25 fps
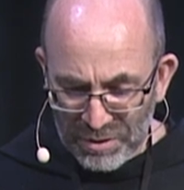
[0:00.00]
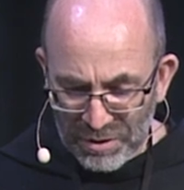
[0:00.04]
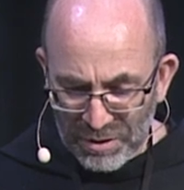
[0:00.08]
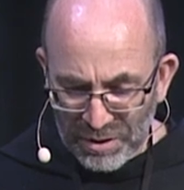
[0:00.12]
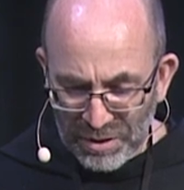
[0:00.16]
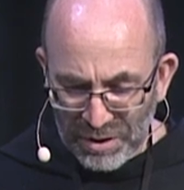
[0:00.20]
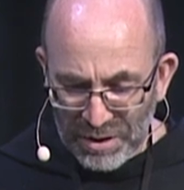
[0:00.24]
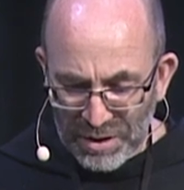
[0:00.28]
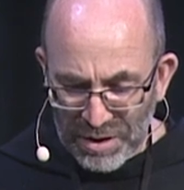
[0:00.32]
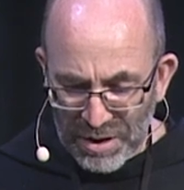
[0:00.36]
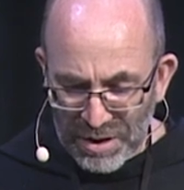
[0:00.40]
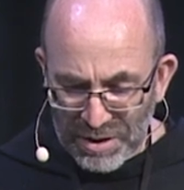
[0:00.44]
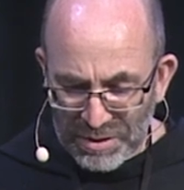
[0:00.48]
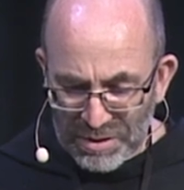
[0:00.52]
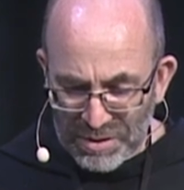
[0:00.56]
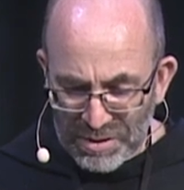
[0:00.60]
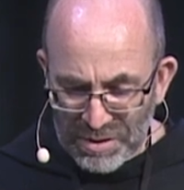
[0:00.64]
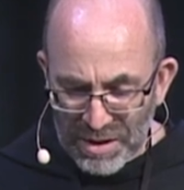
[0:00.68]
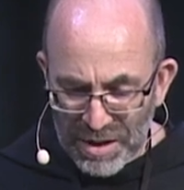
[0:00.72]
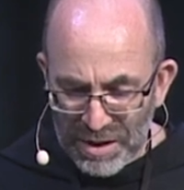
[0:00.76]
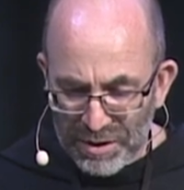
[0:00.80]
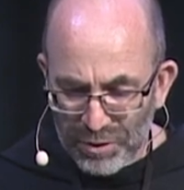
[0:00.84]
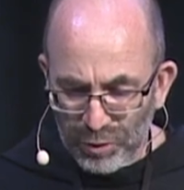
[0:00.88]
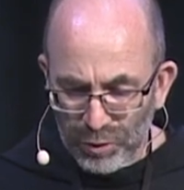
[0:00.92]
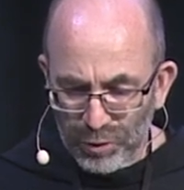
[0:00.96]
He had
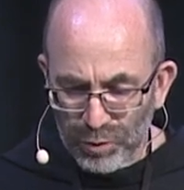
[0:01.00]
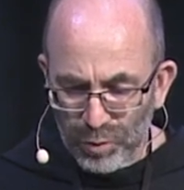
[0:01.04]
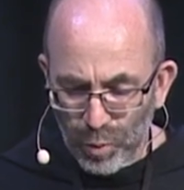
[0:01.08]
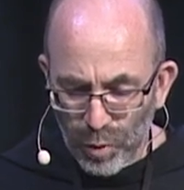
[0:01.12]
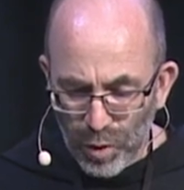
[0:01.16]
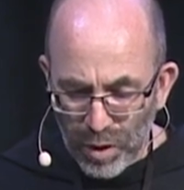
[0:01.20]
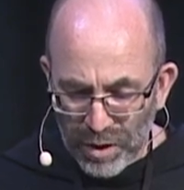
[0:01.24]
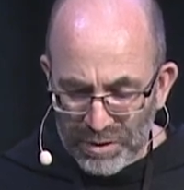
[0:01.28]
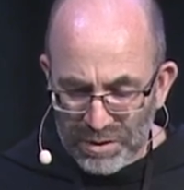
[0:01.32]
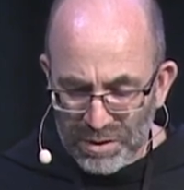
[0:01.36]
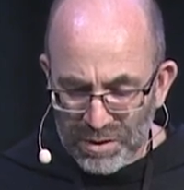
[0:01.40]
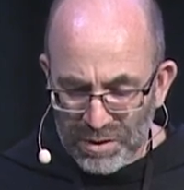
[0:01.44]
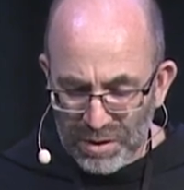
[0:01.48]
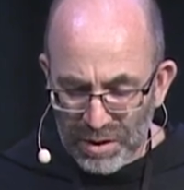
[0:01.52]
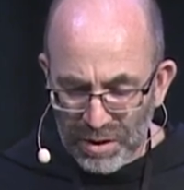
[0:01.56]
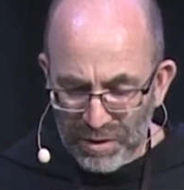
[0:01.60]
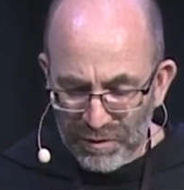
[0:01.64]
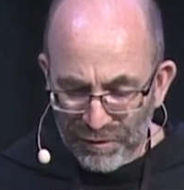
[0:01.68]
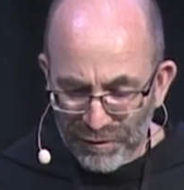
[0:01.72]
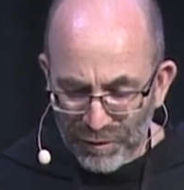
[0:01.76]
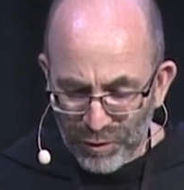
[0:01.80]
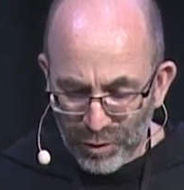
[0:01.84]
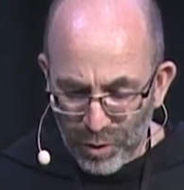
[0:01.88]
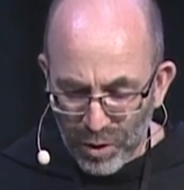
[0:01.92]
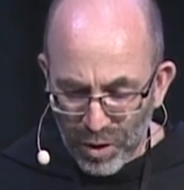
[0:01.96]
settled once and
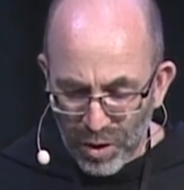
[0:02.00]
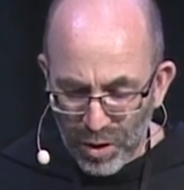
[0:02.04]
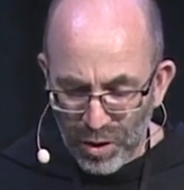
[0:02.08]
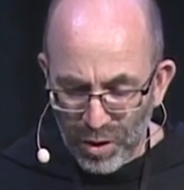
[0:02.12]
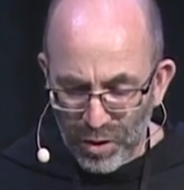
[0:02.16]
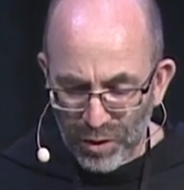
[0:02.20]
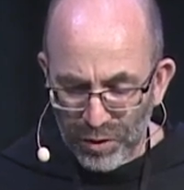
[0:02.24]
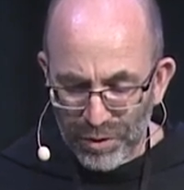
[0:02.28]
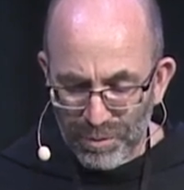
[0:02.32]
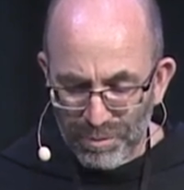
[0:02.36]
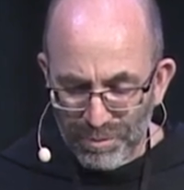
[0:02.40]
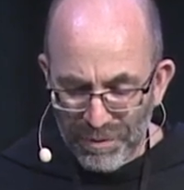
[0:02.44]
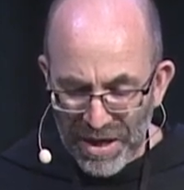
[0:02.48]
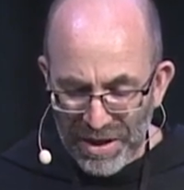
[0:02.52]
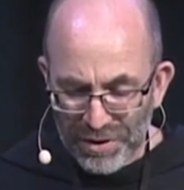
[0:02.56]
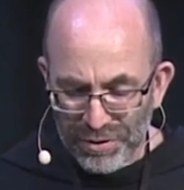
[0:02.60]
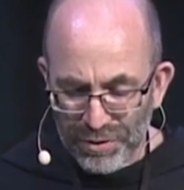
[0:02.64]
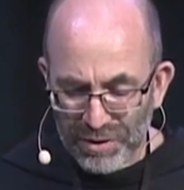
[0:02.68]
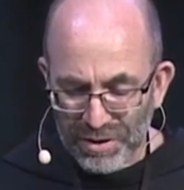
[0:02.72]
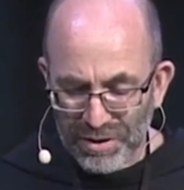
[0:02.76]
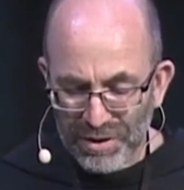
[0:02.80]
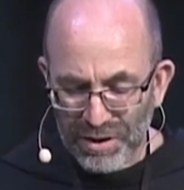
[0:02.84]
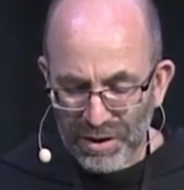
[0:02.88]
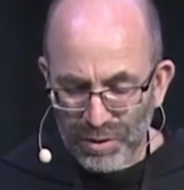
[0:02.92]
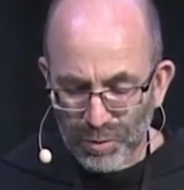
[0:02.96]
for all the
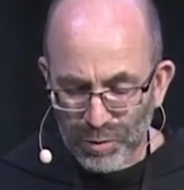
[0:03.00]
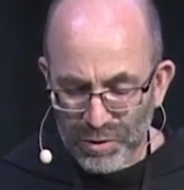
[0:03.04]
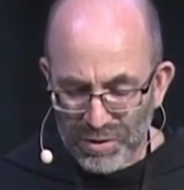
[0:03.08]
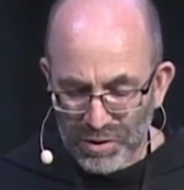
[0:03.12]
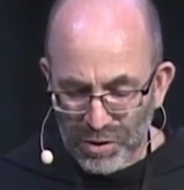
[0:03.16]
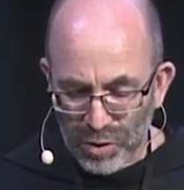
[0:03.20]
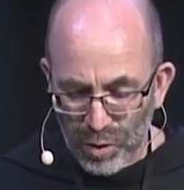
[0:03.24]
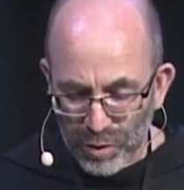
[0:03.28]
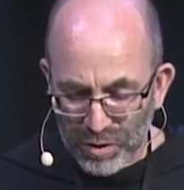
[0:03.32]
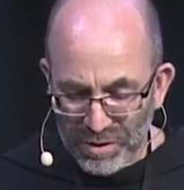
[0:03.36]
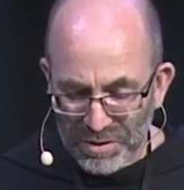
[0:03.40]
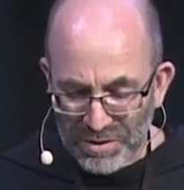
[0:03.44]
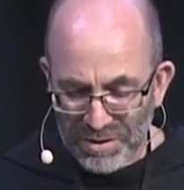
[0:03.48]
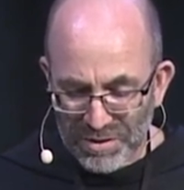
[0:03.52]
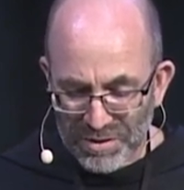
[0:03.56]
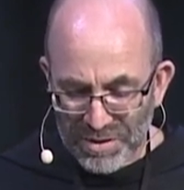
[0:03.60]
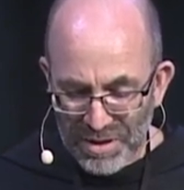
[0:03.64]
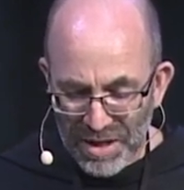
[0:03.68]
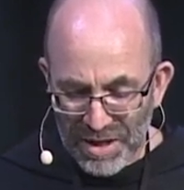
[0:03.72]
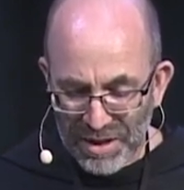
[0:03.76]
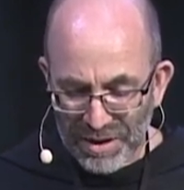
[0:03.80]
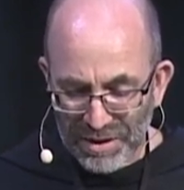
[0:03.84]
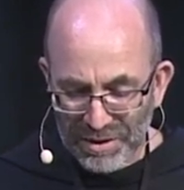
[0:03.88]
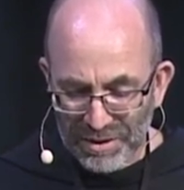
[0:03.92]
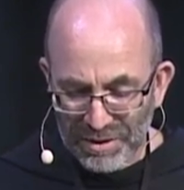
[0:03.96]
method he was going to
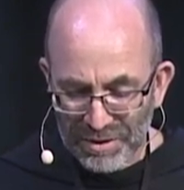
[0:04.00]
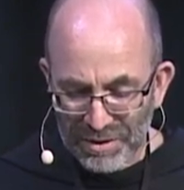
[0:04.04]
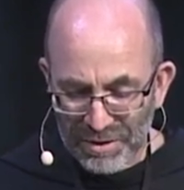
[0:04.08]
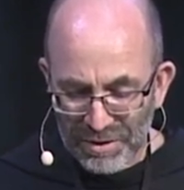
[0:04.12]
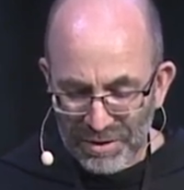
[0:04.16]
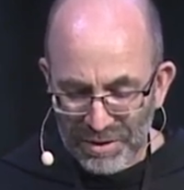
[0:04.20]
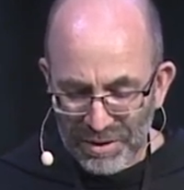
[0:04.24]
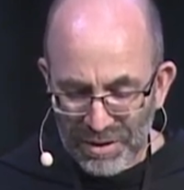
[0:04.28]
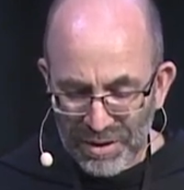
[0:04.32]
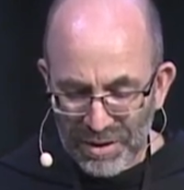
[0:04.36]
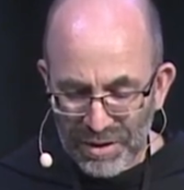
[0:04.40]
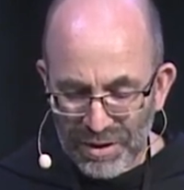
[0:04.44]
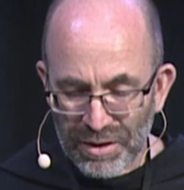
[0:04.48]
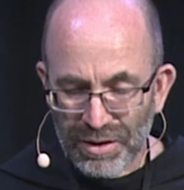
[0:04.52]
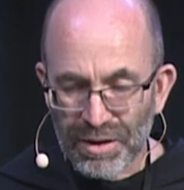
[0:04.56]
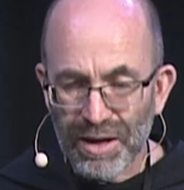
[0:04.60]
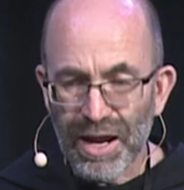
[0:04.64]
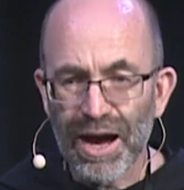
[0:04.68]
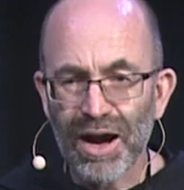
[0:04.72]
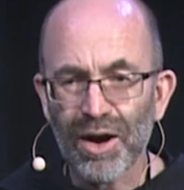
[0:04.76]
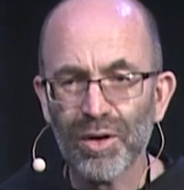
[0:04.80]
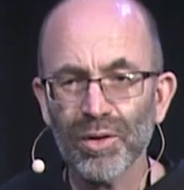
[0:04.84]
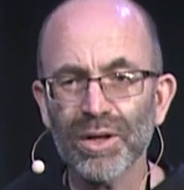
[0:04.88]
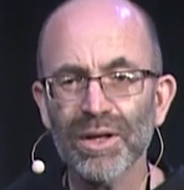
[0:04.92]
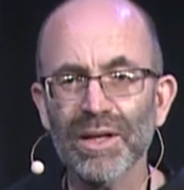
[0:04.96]
take.
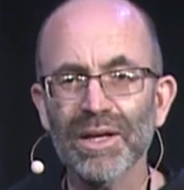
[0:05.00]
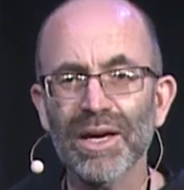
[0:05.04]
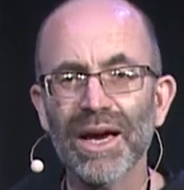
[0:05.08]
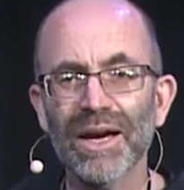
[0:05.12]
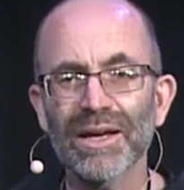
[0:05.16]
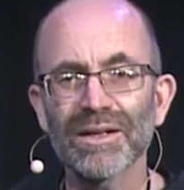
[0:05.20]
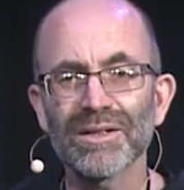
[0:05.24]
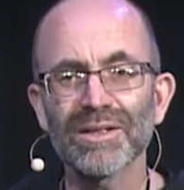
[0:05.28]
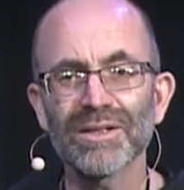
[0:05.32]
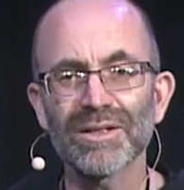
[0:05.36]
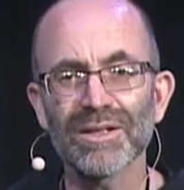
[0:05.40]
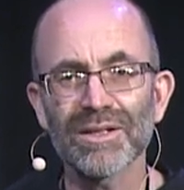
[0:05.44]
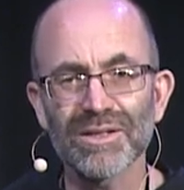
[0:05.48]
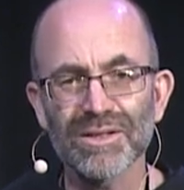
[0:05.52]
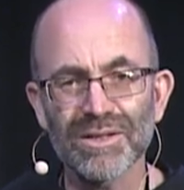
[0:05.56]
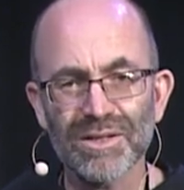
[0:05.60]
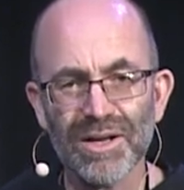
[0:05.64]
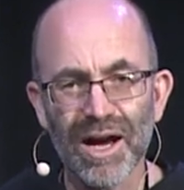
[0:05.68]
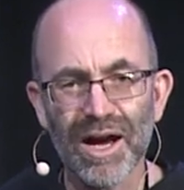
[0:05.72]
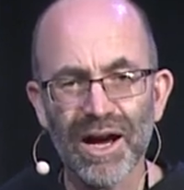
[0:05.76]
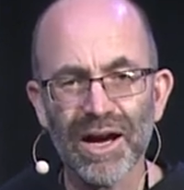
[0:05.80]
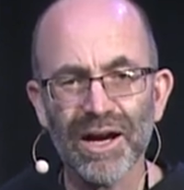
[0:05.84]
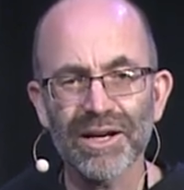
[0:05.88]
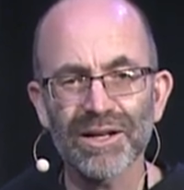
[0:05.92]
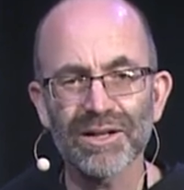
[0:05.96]
Now he had to
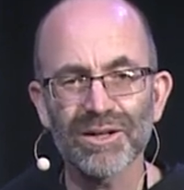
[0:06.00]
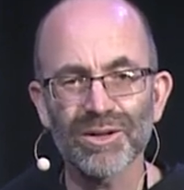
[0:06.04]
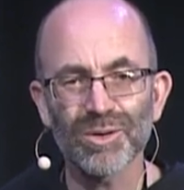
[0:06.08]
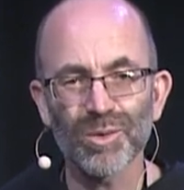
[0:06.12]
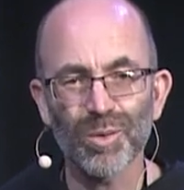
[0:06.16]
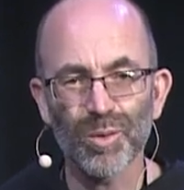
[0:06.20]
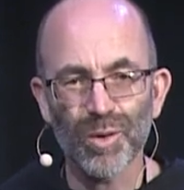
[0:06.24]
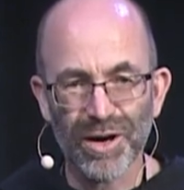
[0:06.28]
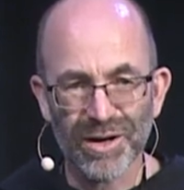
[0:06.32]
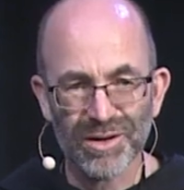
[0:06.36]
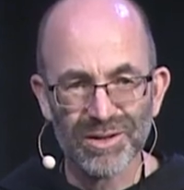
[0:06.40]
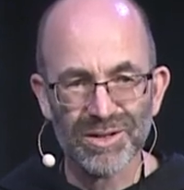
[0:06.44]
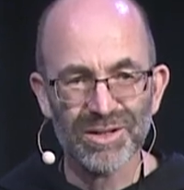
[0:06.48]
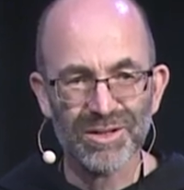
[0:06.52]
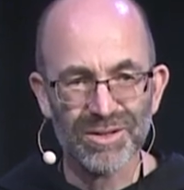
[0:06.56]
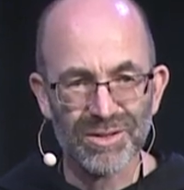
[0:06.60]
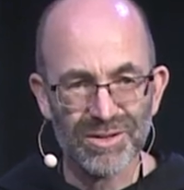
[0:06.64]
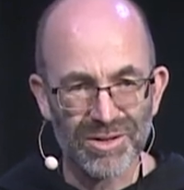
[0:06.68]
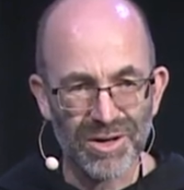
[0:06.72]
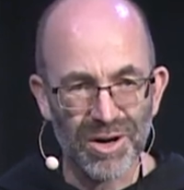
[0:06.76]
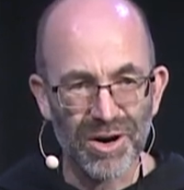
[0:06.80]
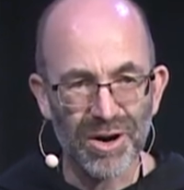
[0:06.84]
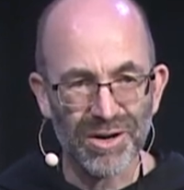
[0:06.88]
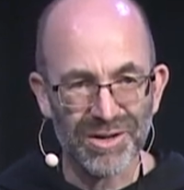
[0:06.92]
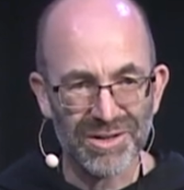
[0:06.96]
decide where to
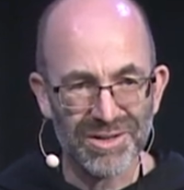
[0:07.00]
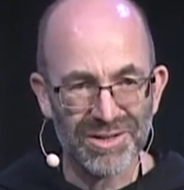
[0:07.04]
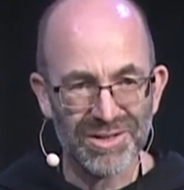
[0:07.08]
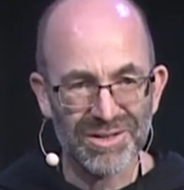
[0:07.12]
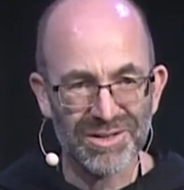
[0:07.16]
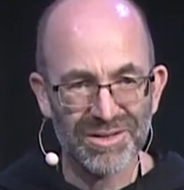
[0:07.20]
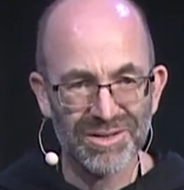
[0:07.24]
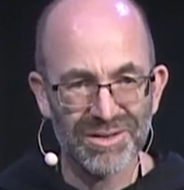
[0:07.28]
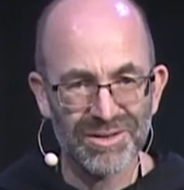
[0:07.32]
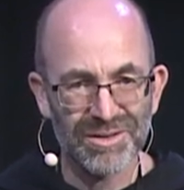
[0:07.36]
start.